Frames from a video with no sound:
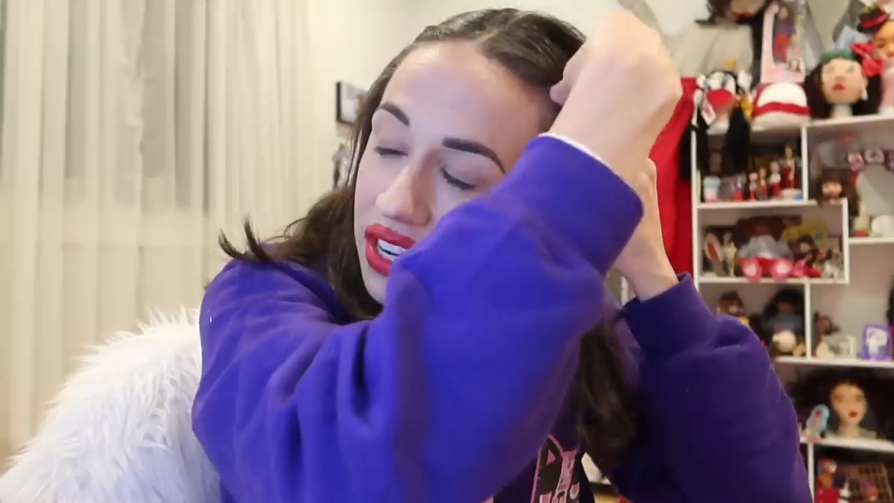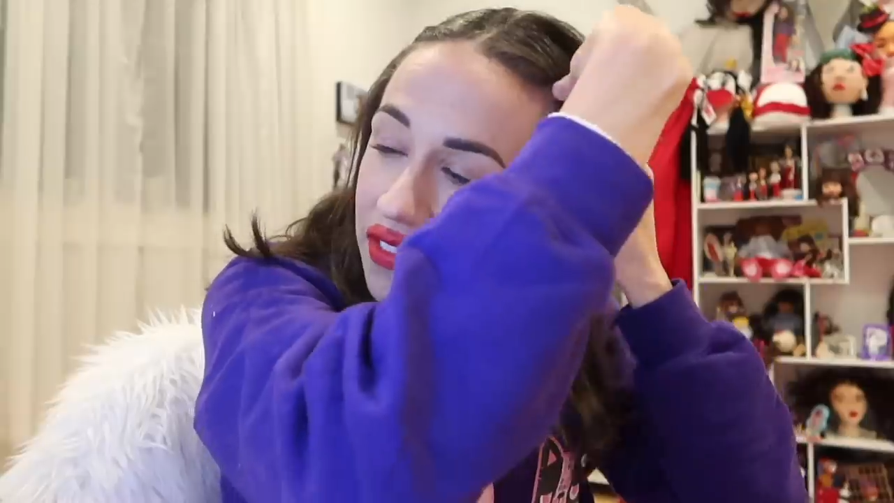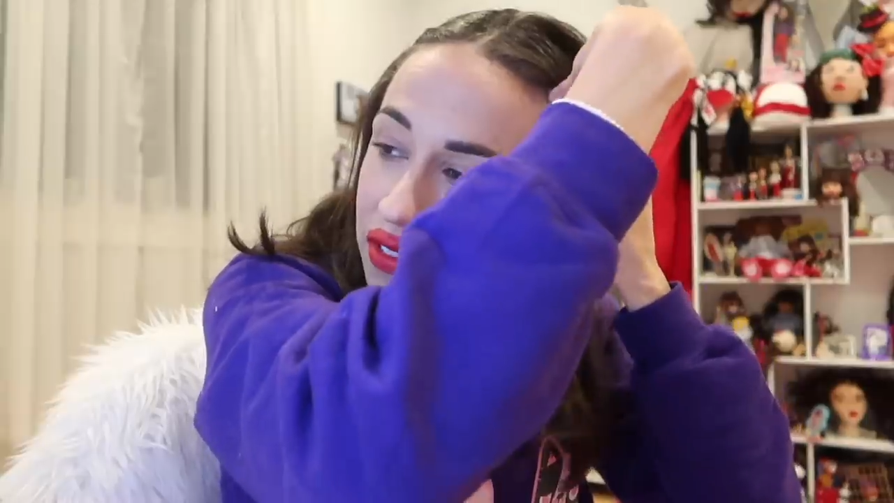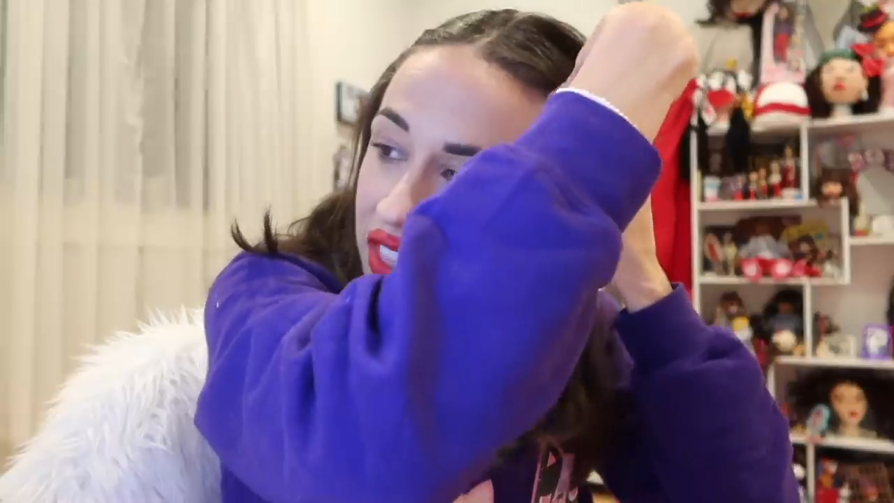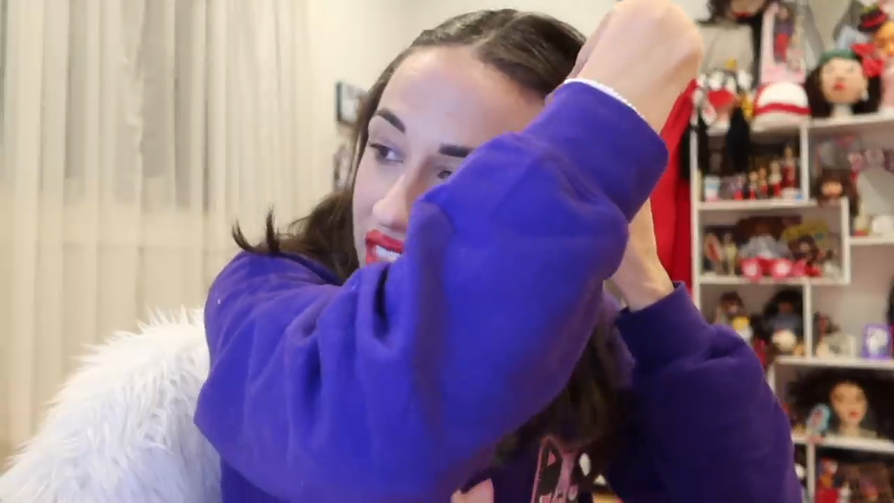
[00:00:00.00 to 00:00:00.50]
which I
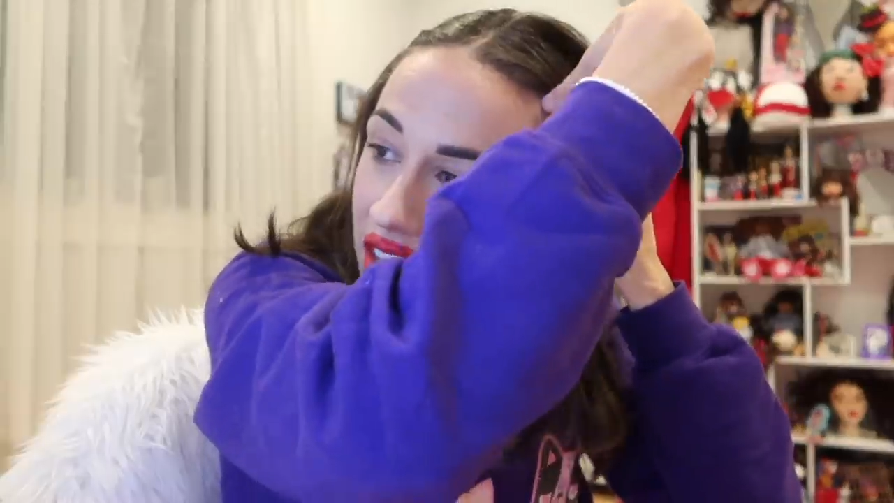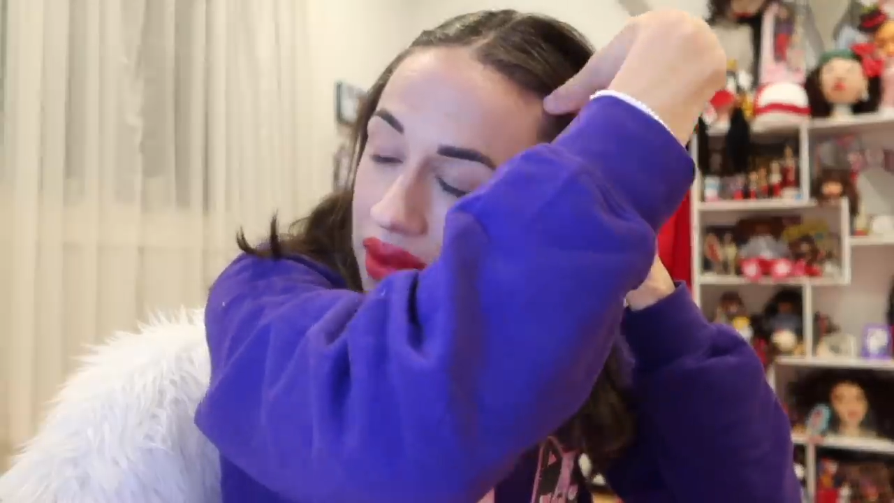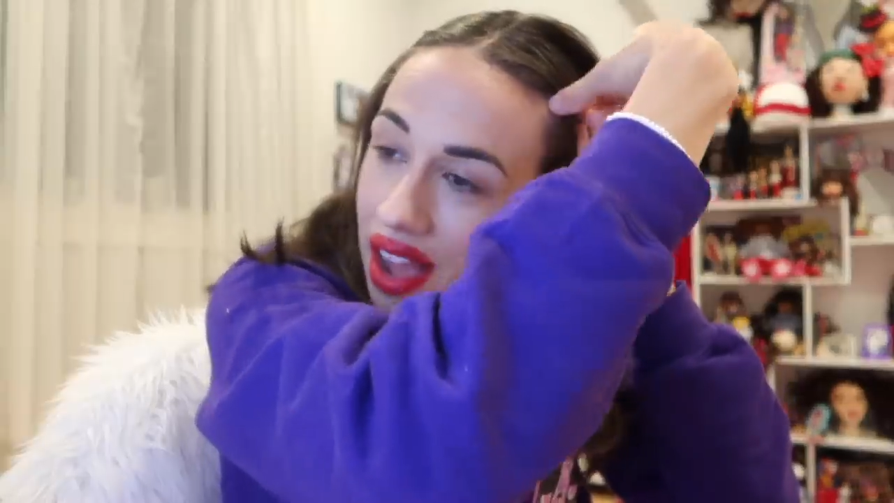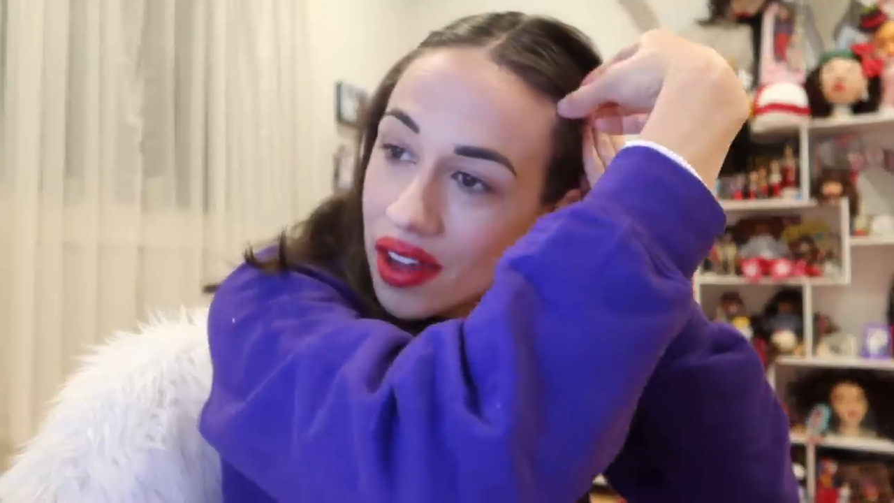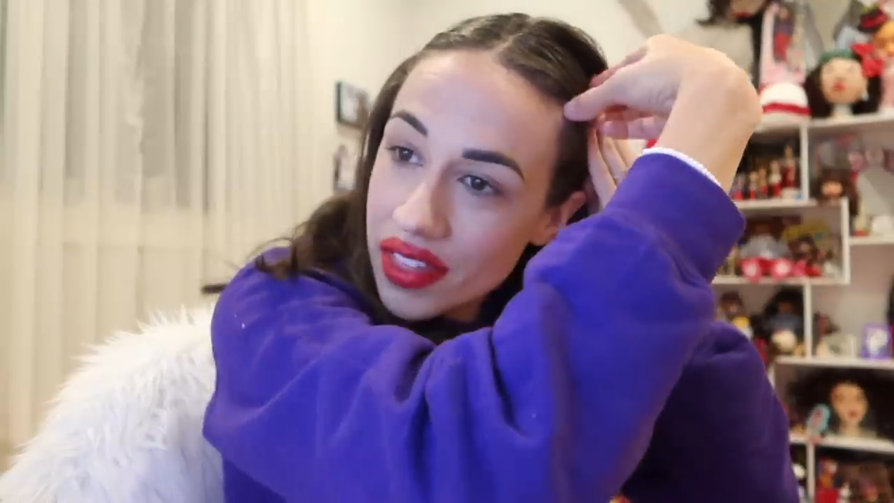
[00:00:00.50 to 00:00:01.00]
haven't really thought
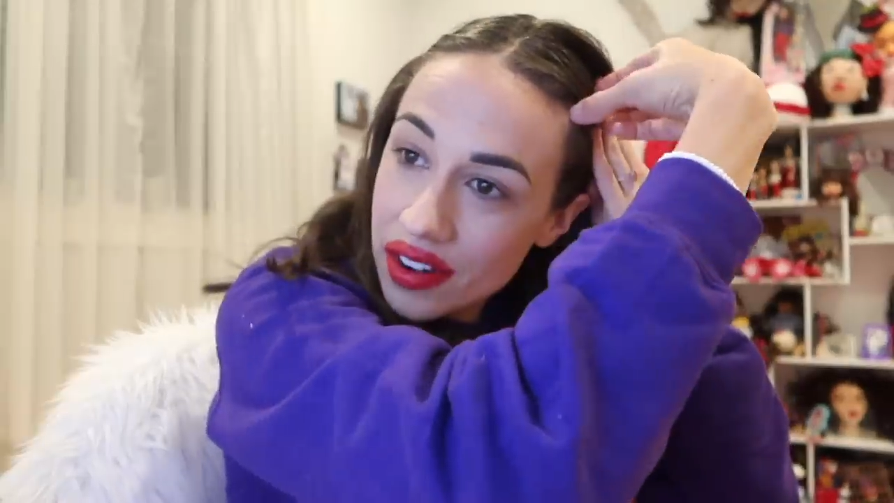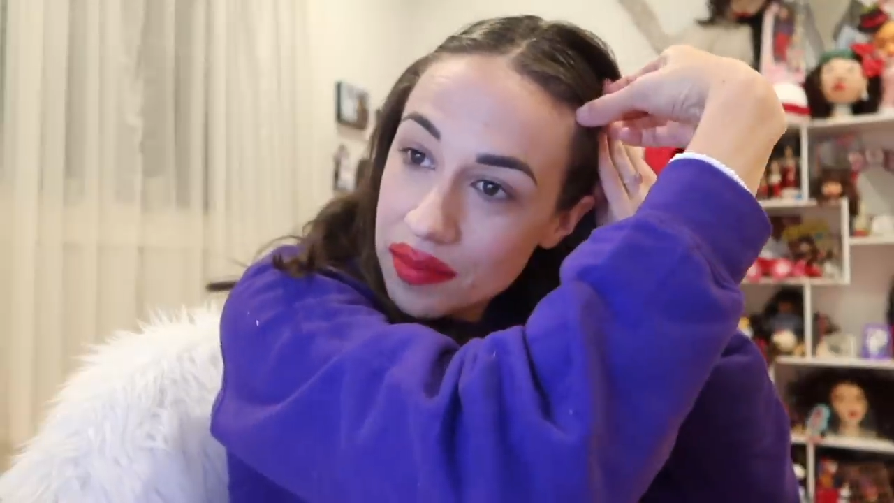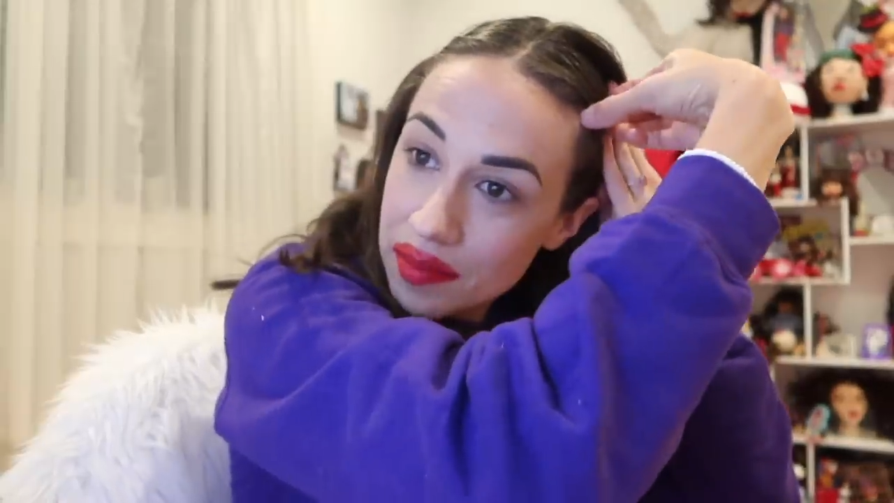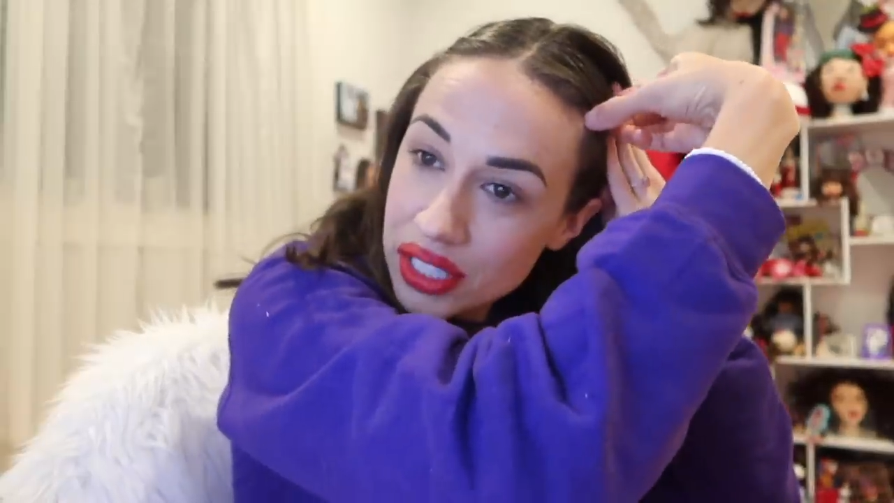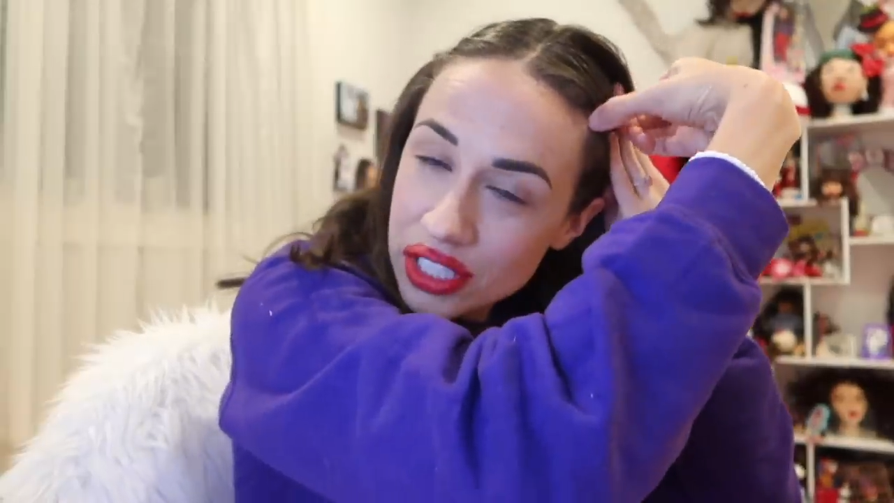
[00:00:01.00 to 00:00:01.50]
about how
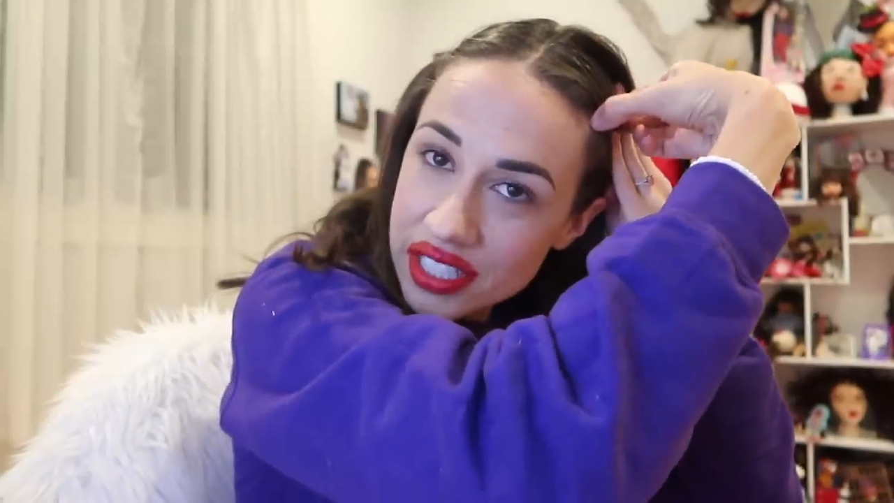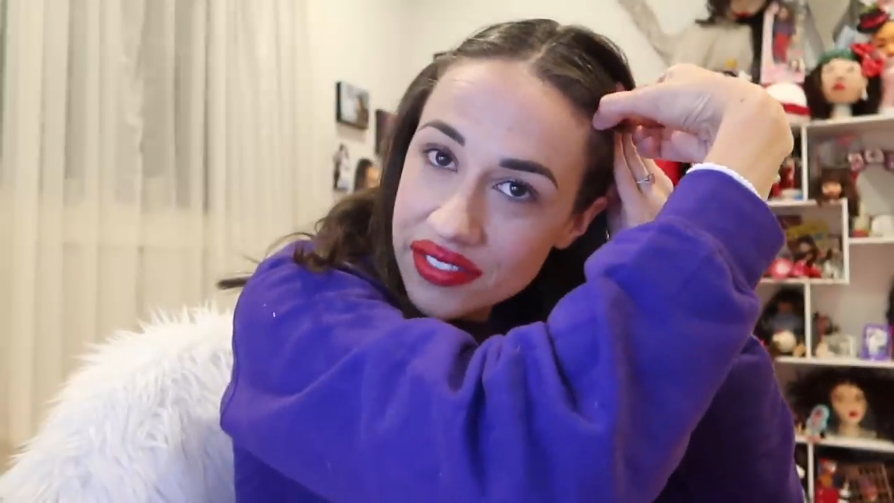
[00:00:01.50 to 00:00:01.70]
they're much